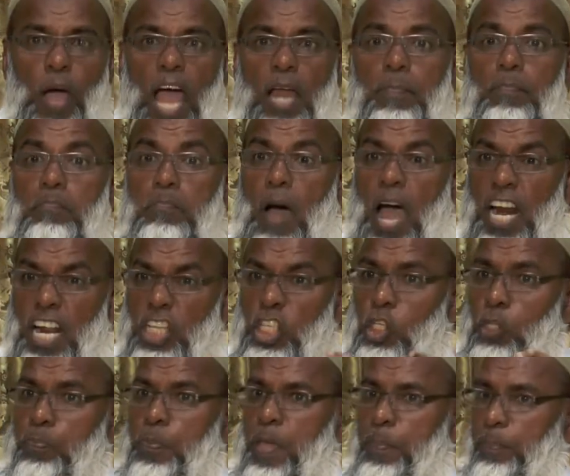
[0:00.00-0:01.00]

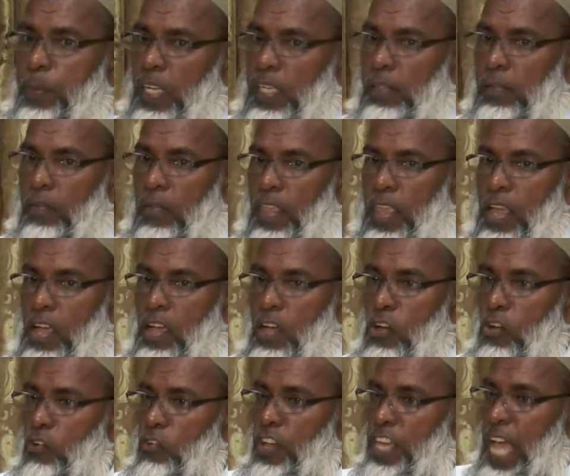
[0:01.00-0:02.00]
admonish people
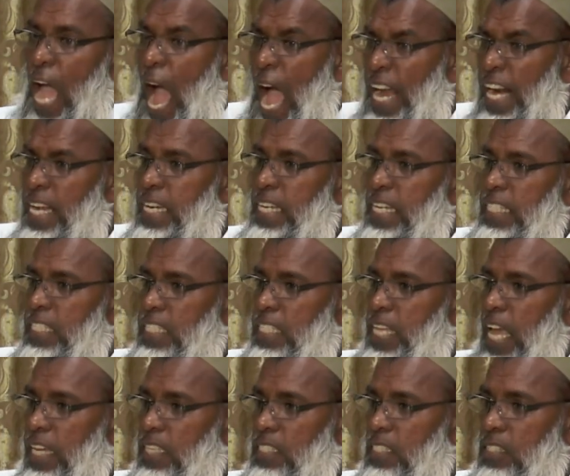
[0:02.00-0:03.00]
regarding these
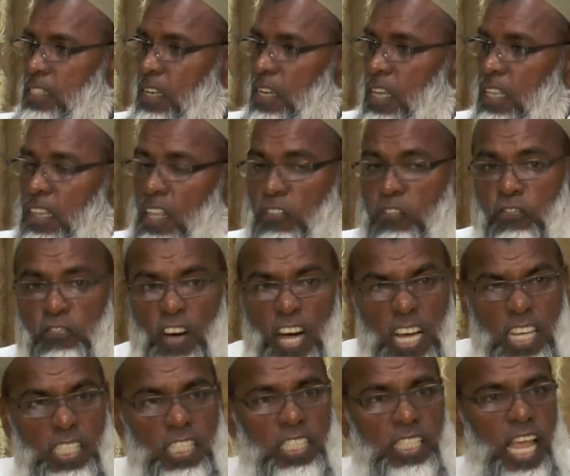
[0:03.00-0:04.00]
things, the
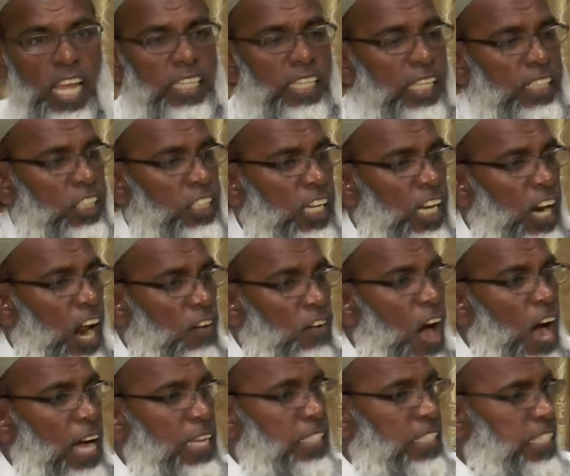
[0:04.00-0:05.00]
first thing they turn
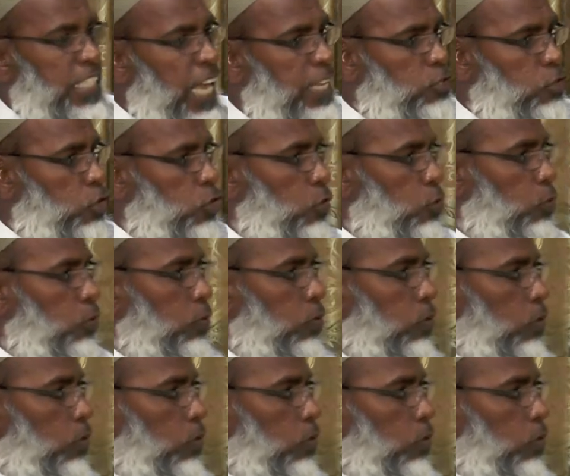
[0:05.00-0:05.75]
around and say to you,